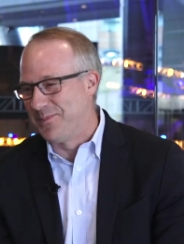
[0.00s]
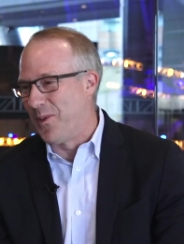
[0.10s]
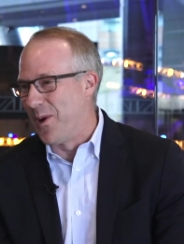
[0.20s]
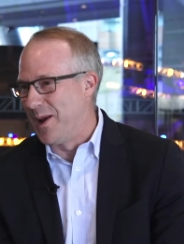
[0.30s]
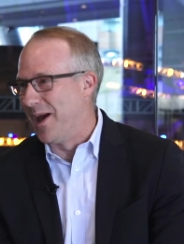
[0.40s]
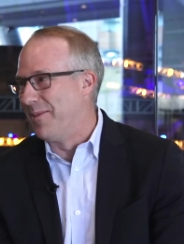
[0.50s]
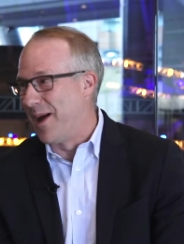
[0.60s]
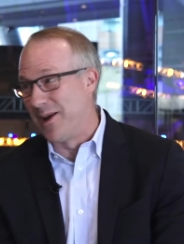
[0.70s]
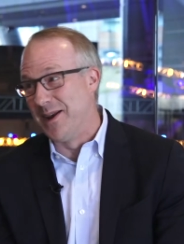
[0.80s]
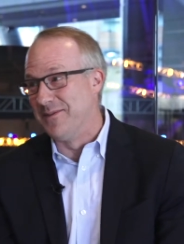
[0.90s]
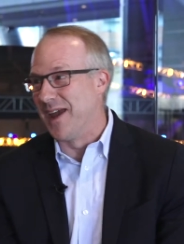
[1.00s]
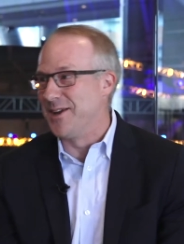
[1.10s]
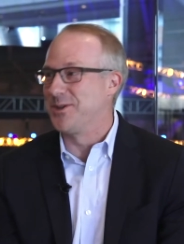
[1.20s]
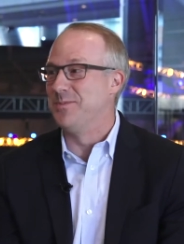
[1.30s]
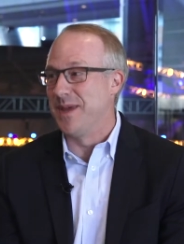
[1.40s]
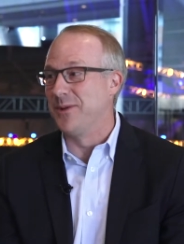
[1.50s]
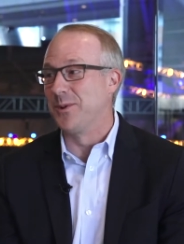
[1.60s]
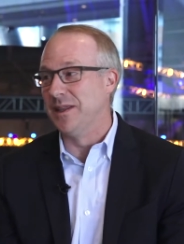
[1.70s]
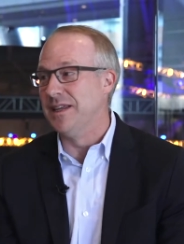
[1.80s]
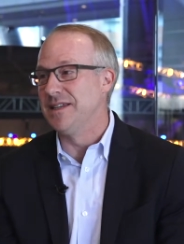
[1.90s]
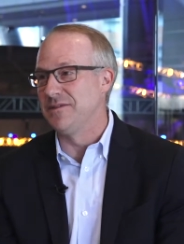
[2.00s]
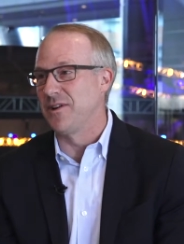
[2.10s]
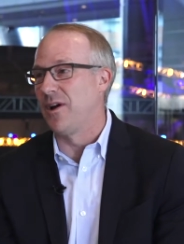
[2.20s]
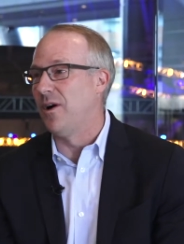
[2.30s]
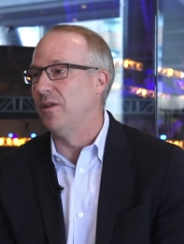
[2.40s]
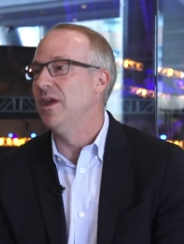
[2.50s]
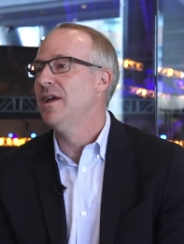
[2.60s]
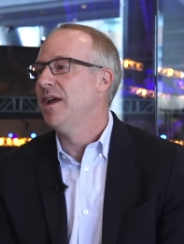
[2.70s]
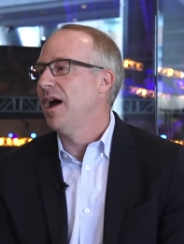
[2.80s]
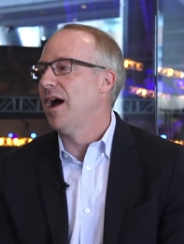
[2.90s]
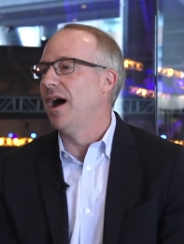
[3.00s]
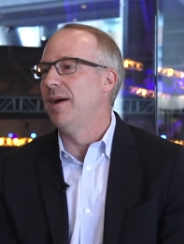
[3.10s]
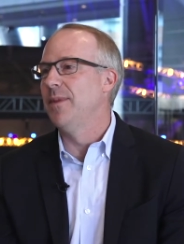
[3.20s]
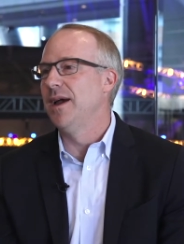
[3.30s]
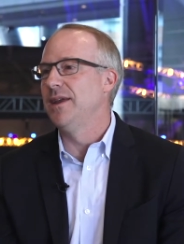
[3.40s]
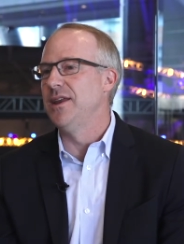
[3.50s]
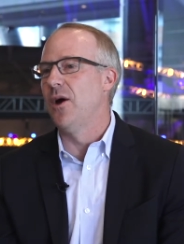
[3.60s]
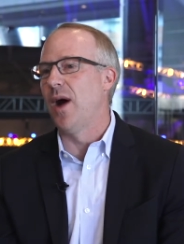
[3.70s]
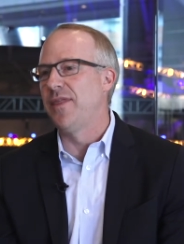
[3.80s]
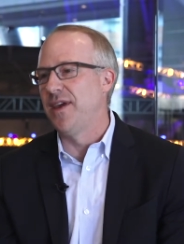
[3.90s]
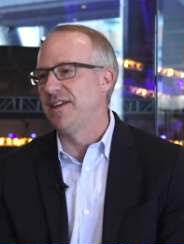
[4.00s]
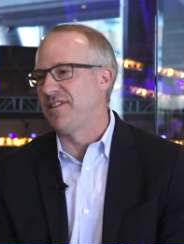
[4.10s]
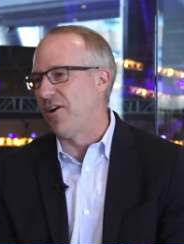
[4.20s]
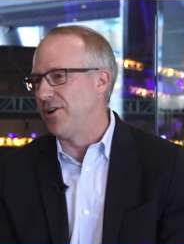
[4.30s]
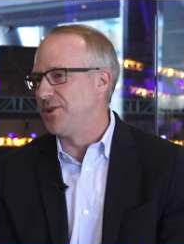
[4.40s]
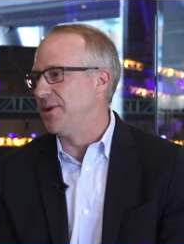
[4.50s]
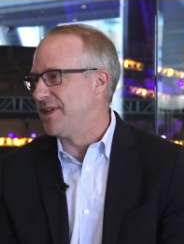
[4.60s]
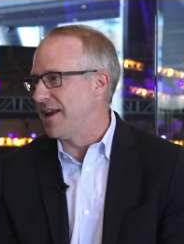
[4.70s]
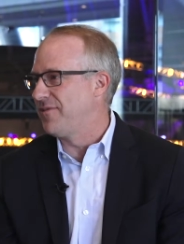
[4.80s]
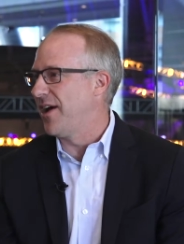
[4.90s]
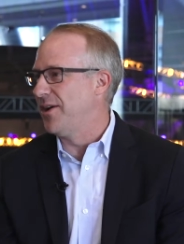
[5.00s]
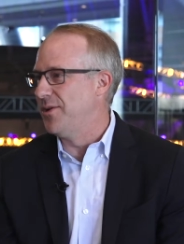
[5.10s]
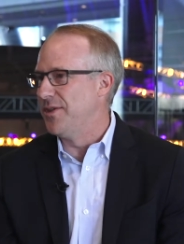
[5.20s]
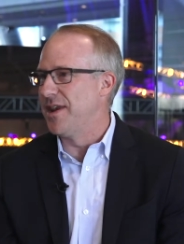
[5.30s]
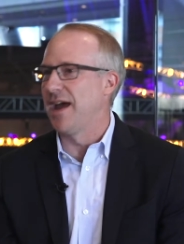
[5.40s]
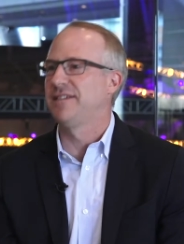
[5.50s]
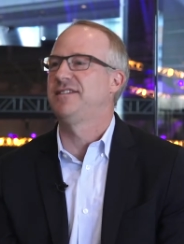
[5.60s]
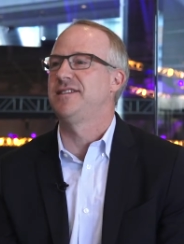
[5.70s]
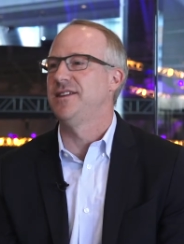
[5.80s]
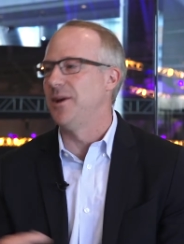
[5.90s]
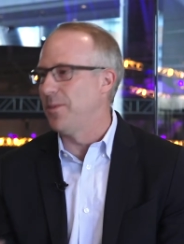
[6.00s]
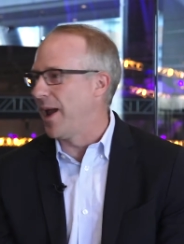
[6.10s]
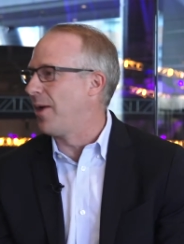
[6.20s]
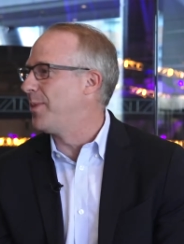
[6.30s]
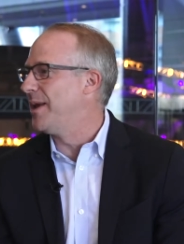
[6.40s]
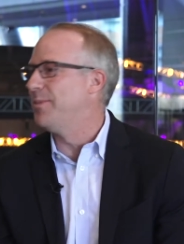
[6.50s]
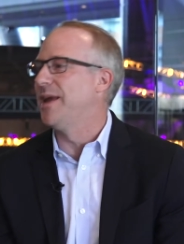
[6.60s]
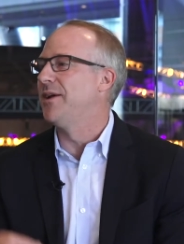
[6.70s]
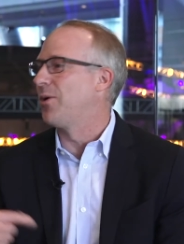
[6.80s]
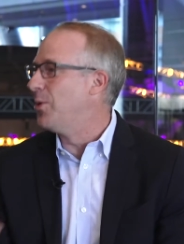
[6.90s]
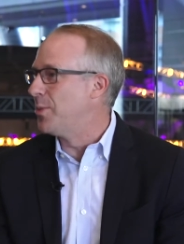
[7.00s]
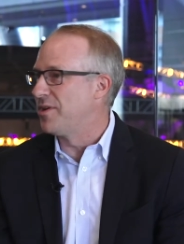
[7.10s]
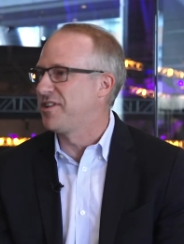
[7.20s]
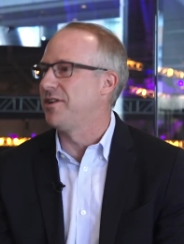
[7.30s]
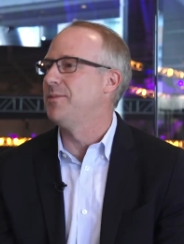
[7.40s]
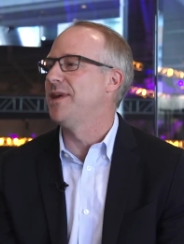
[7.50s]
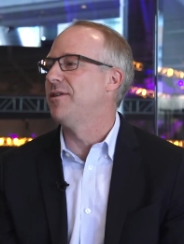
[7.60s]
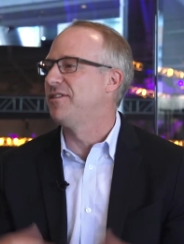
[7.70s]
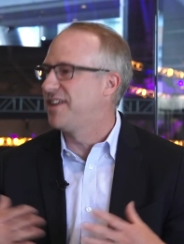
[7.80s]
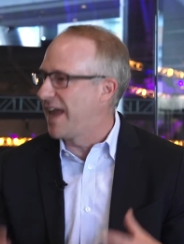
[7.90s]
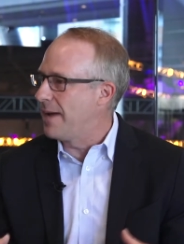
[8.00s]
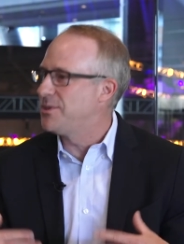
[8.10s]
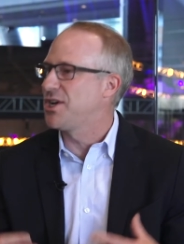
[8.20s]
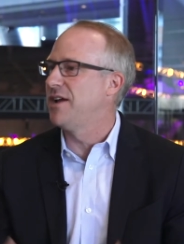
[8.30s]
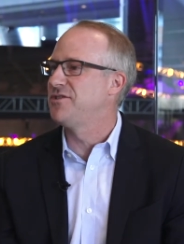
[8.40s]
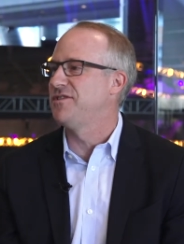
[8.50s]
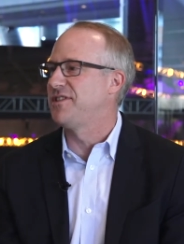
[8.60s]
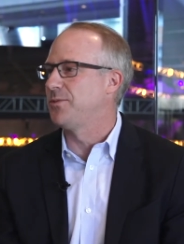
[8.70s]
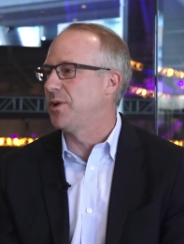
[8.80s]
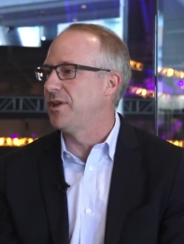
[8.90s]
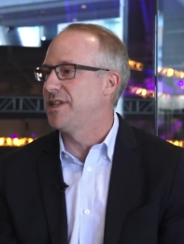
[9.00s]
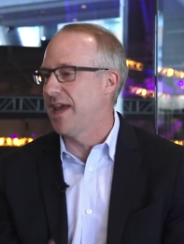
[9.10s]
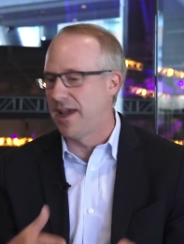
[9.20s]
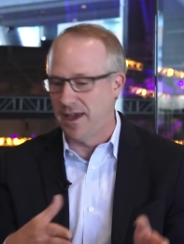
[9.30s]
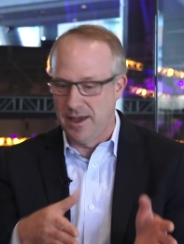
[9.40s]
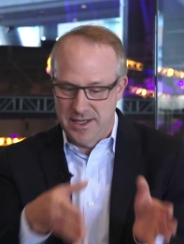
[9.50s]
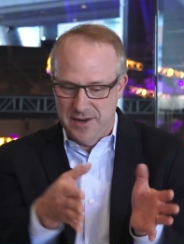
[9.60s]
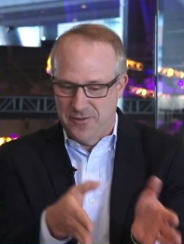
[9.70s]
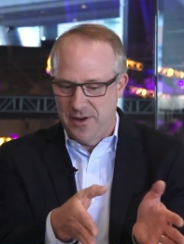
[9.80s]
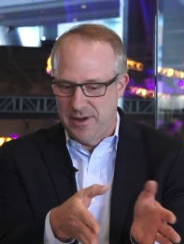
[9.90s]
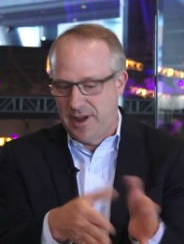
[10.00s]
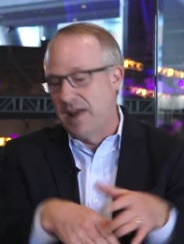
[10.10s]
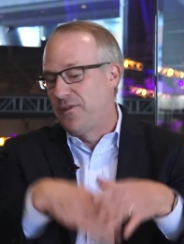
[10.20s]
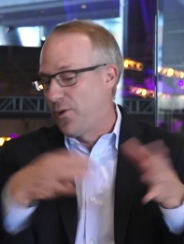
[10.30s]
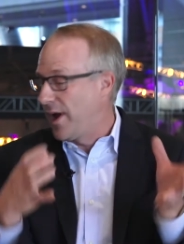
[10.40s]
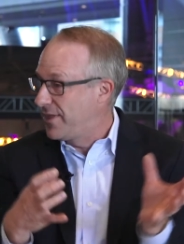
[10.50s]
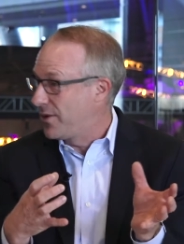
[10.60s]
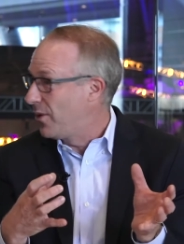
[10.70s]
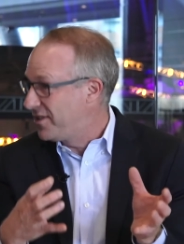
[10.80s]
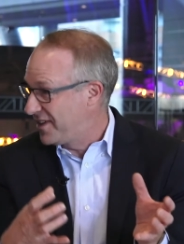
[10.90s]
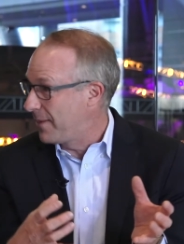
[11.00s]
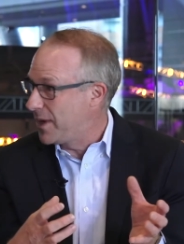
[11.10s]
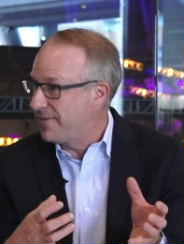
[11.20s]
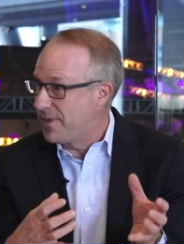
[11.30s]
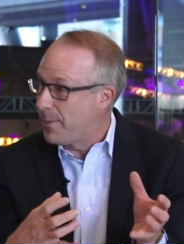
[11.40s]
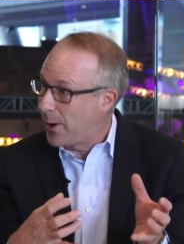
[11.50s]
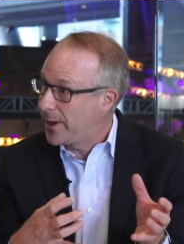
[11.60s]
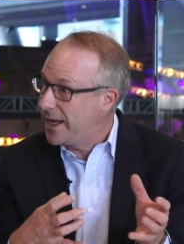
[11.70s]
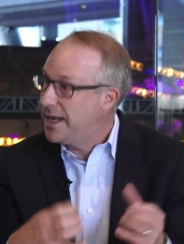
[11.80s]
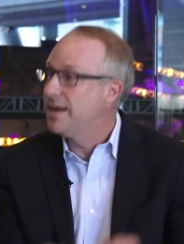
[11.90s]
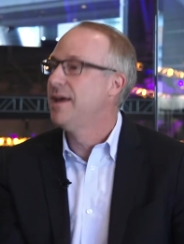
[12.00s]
point about innovation being really difficult. I think it's hard to identify who the next, Airbnb or Uber is going to be, those game changers that really take a different, create their own segment of the market.